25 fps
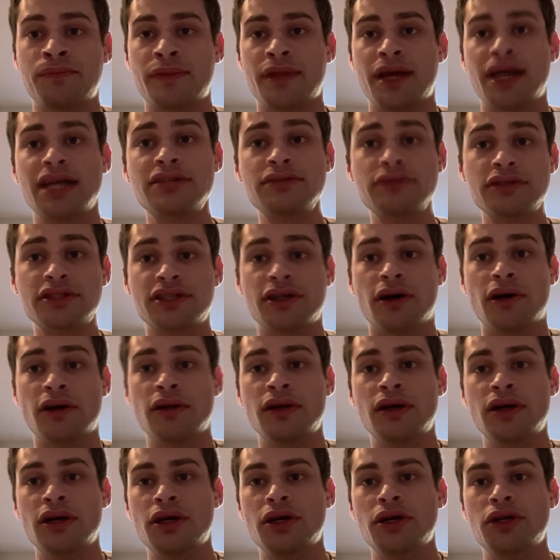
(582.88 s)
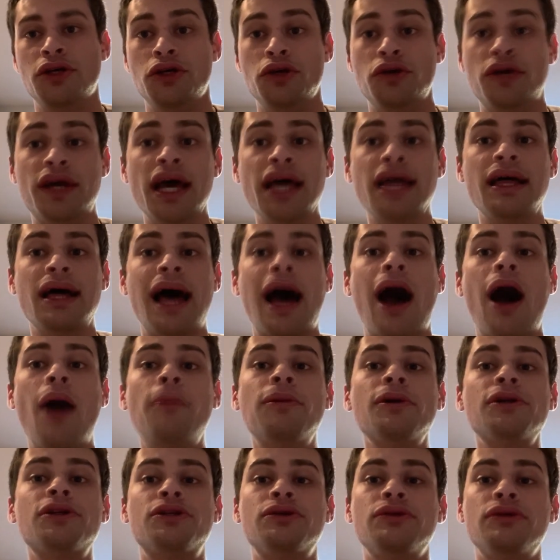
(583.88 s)
As a result, you get
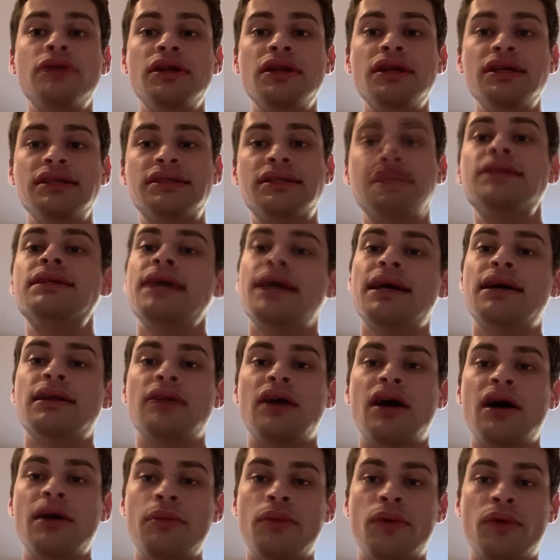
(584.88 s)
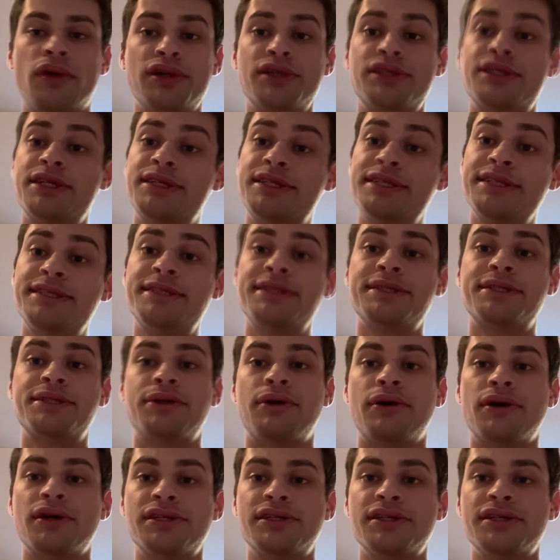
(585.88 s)
opportunities to take a lot more statistics
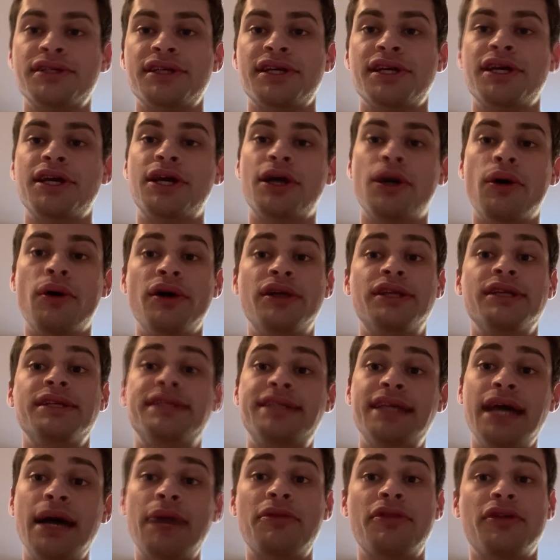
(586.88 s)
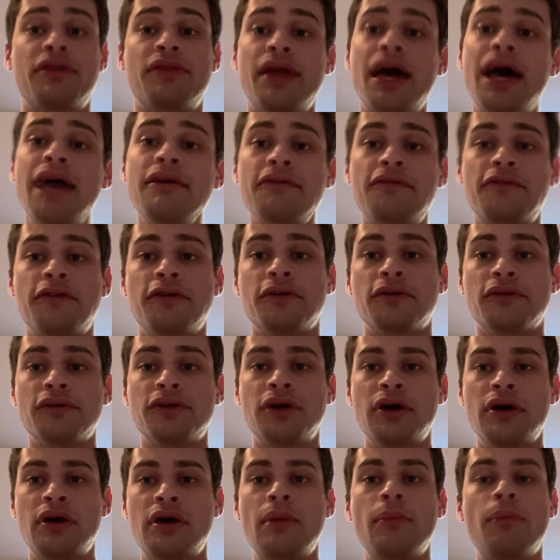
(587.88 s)
courses and go into depth in that field,
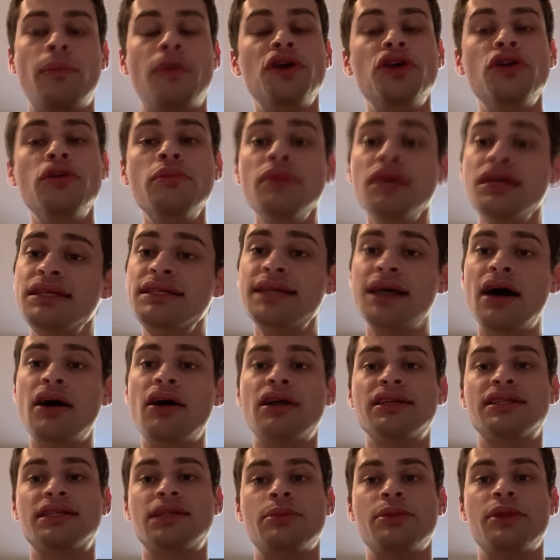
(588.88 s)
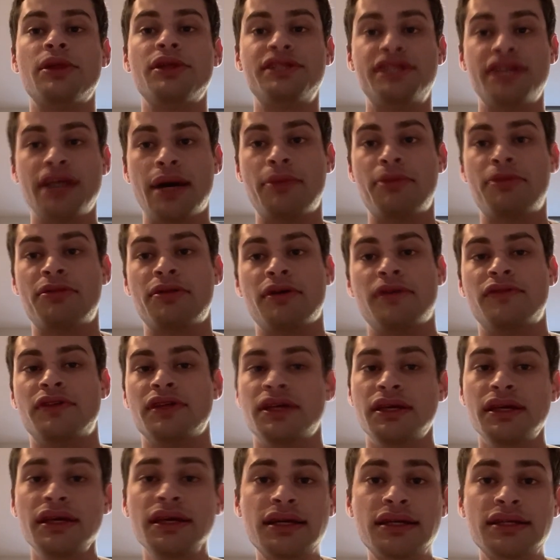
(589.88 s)
but you miss out on some of the depth of the
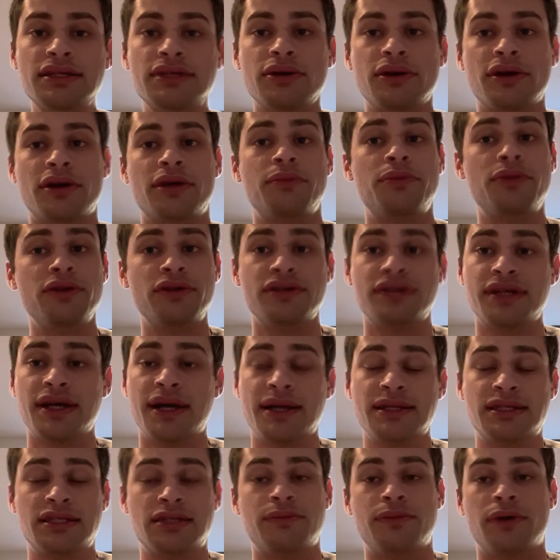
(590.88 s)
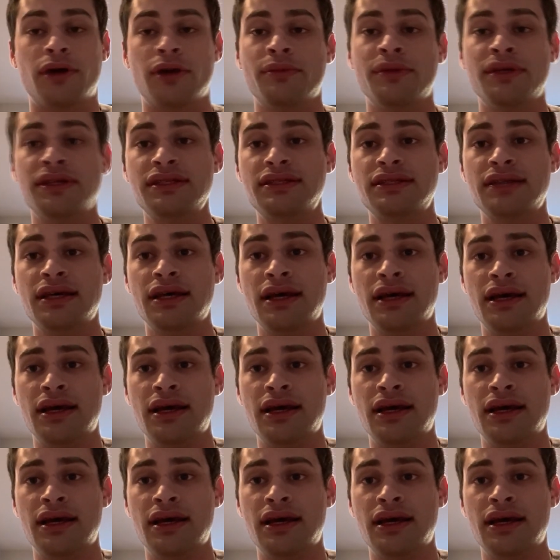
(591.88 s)
EECs or computer science departments.